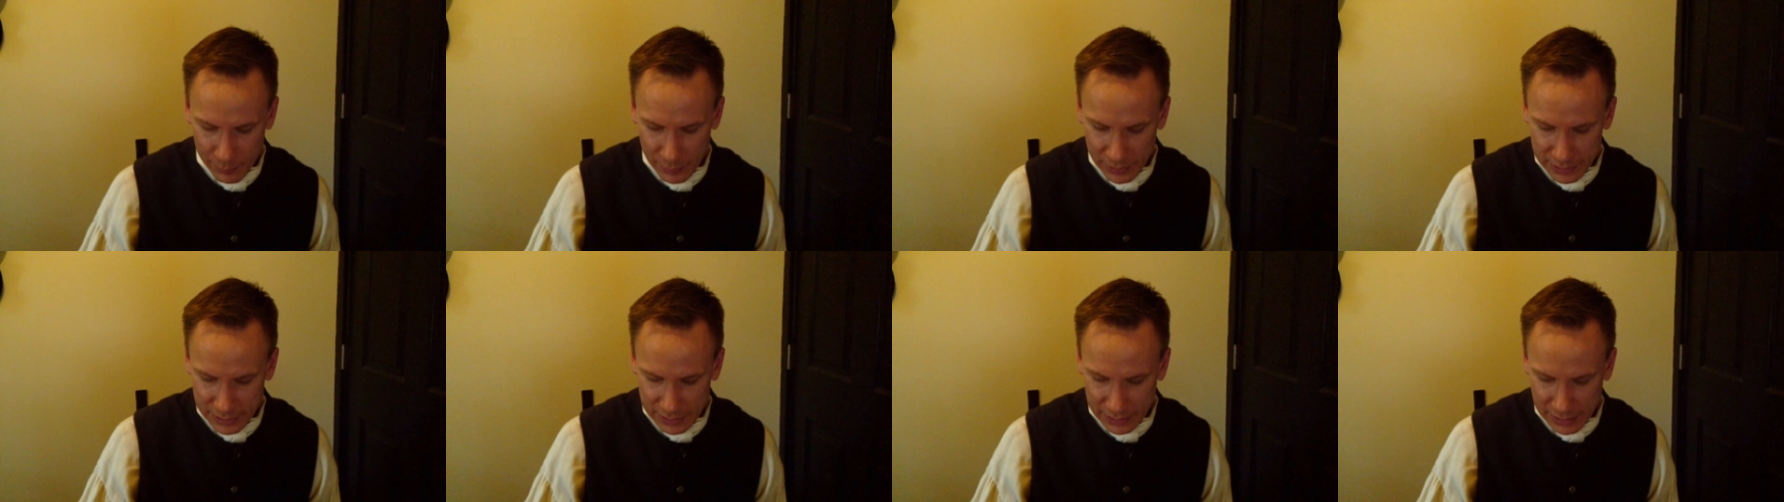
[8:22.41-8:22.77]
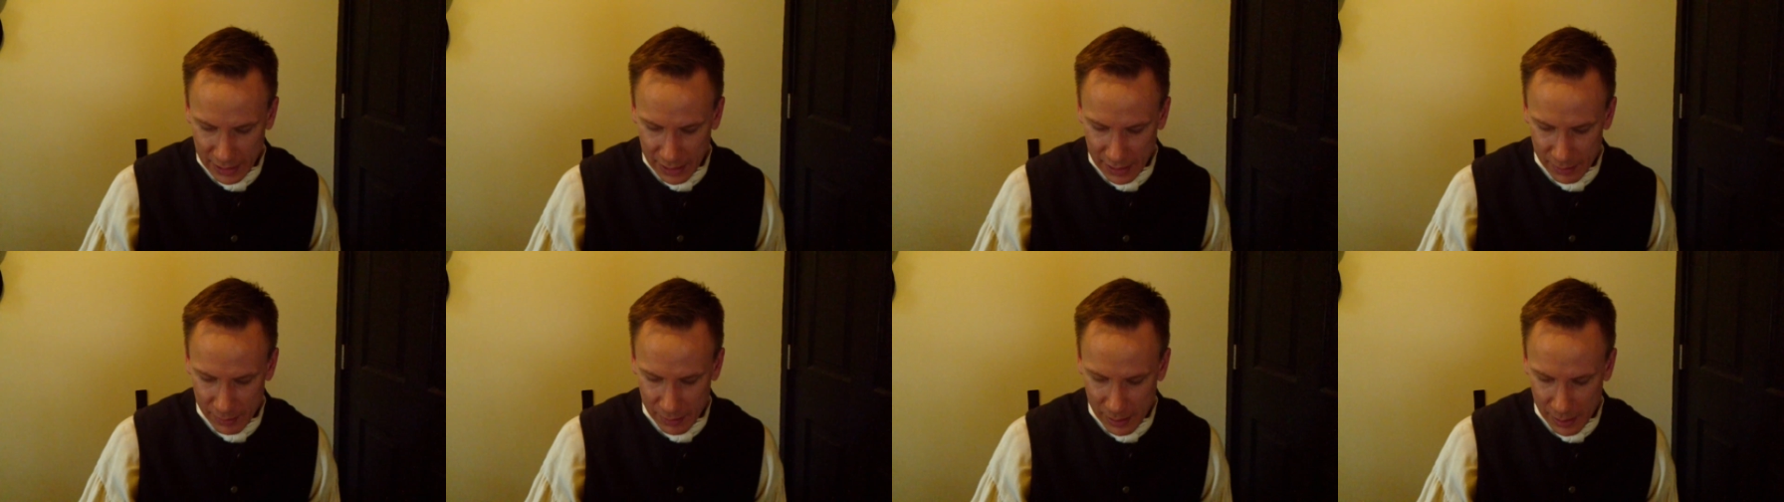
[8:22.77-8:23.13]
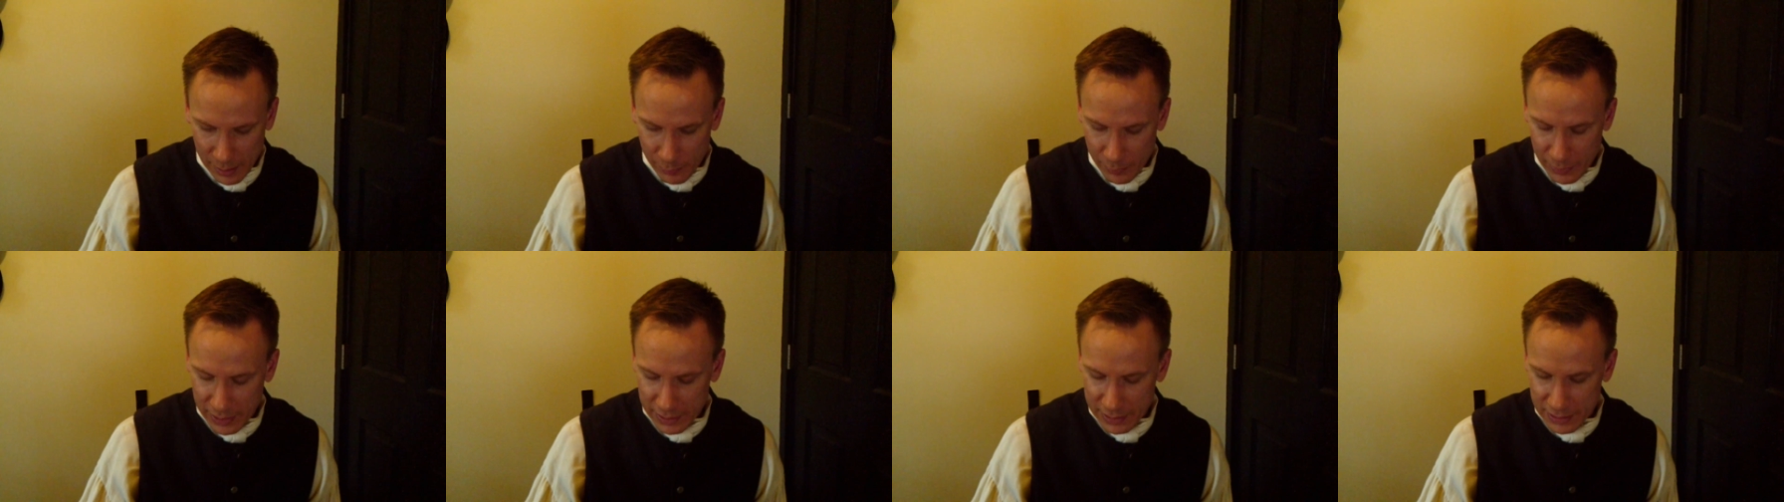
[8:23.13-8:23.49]
and slammed
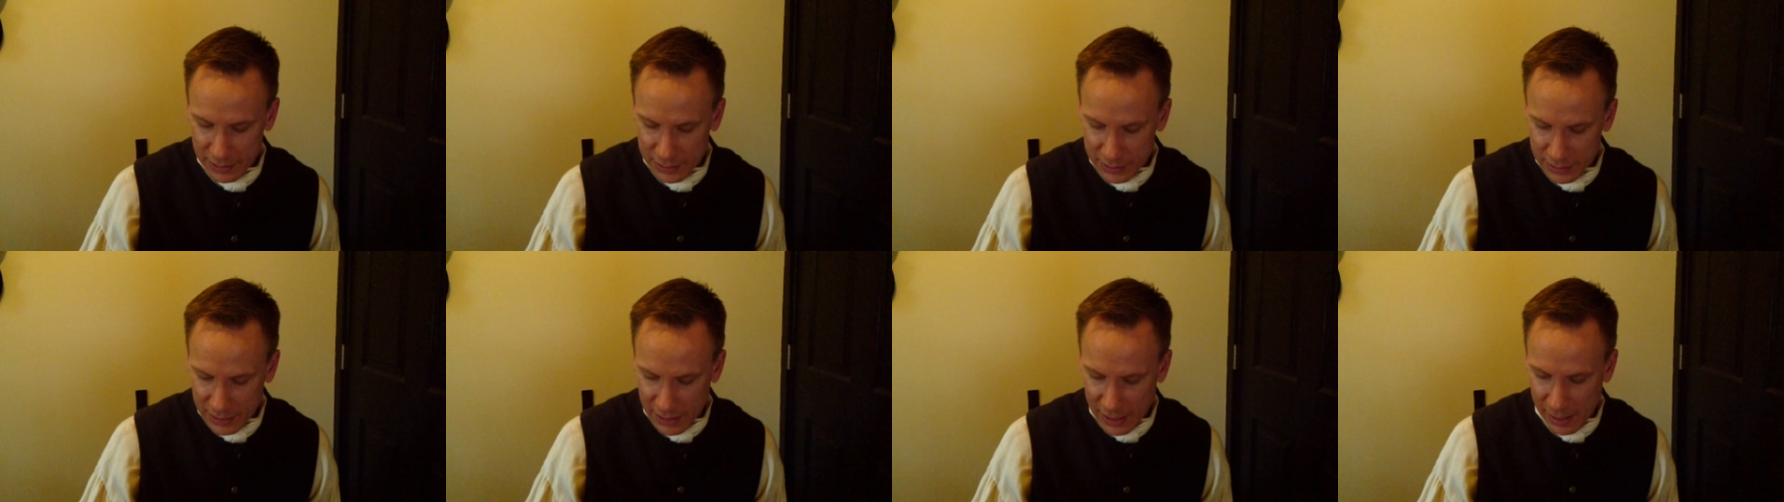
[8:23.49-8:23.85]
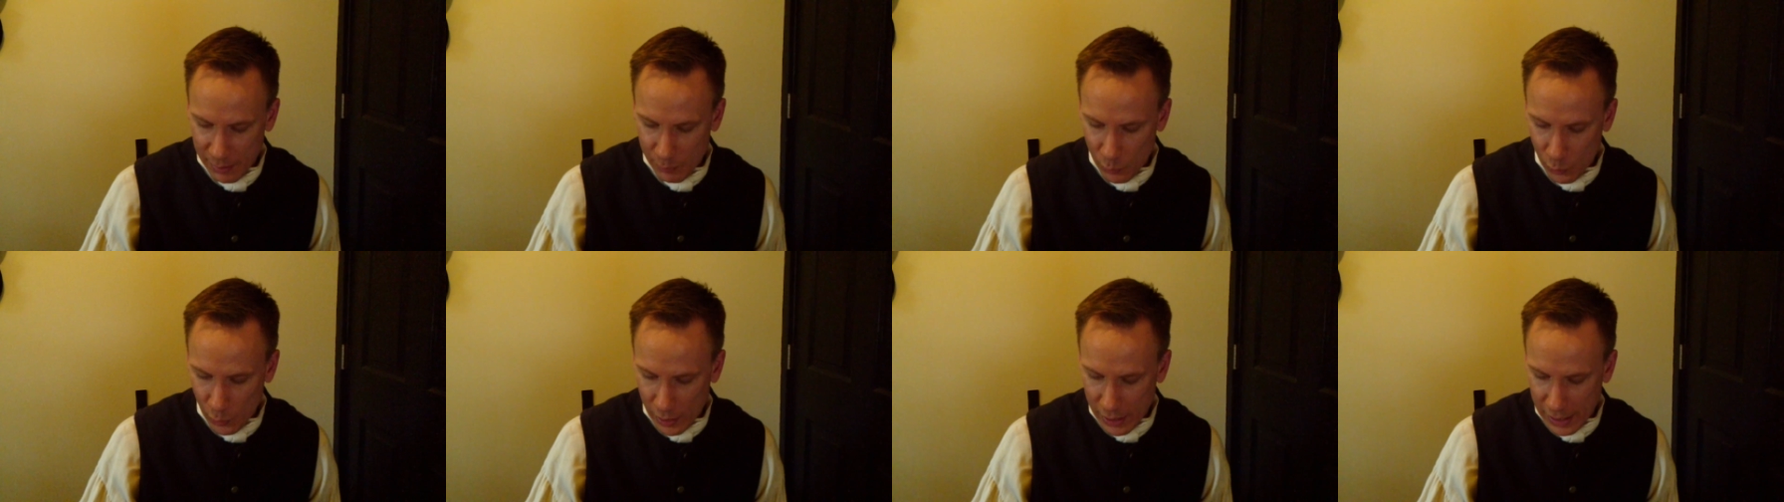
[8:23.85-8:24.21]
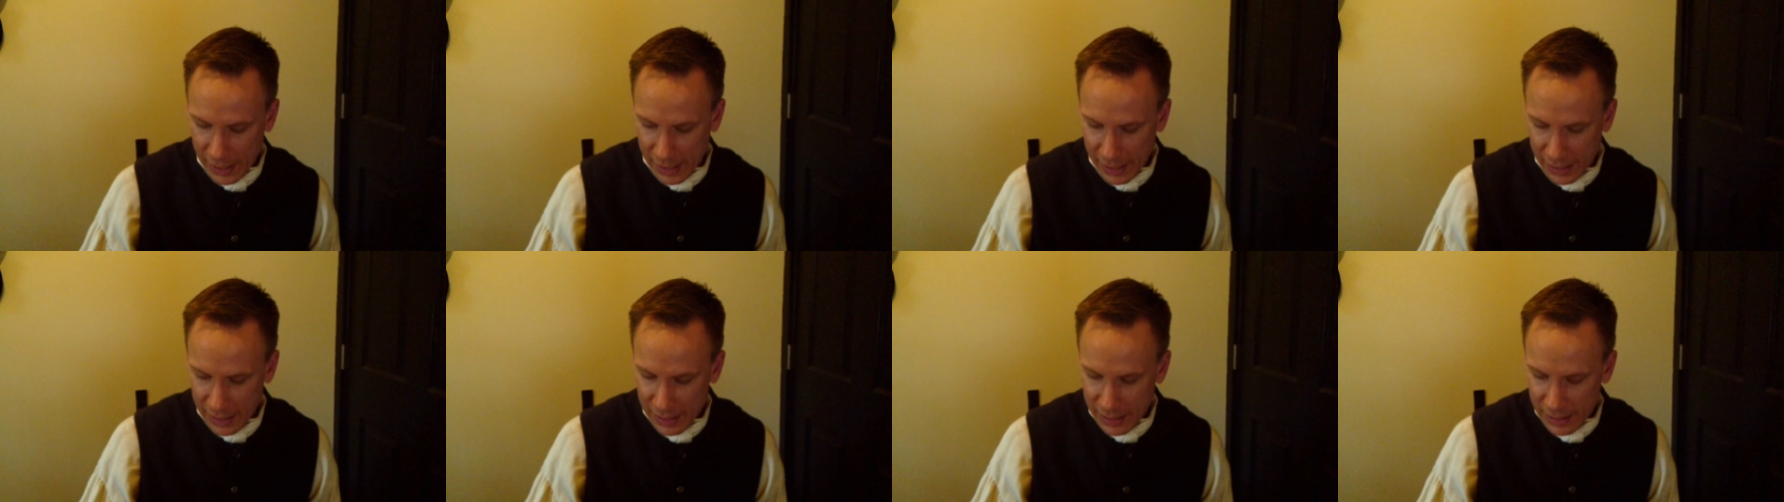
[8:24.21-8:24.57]
him in the same
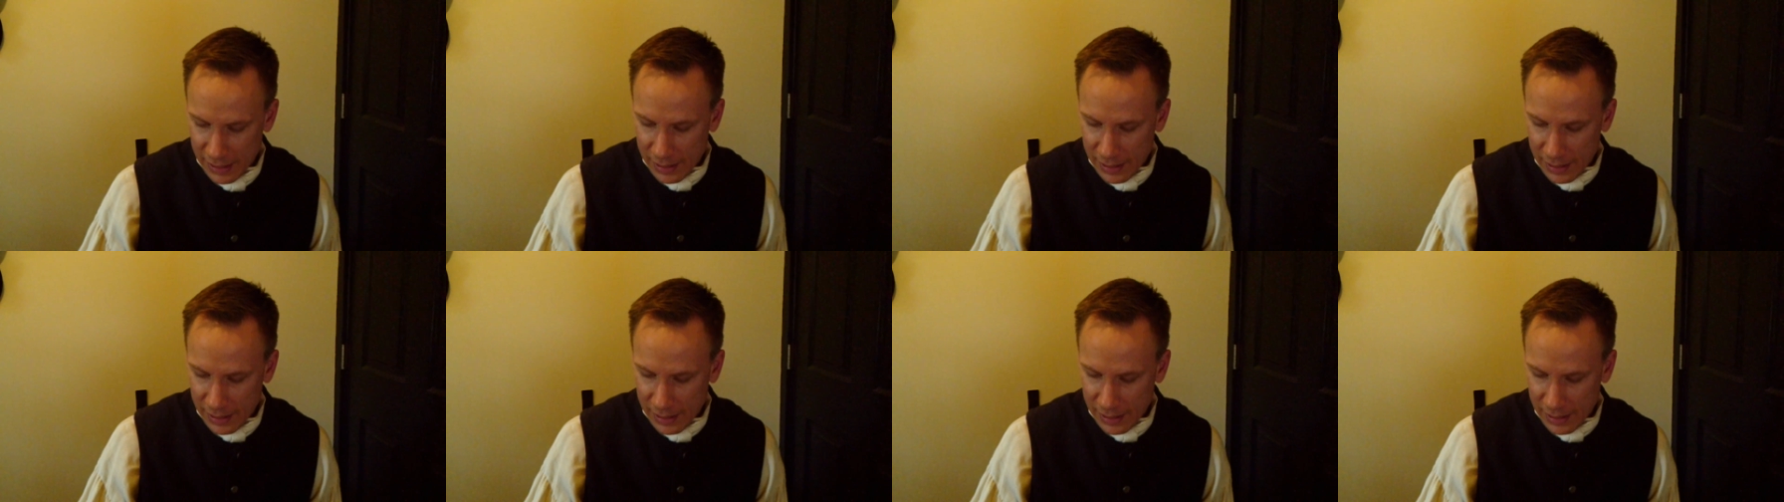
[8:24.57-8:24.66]
way,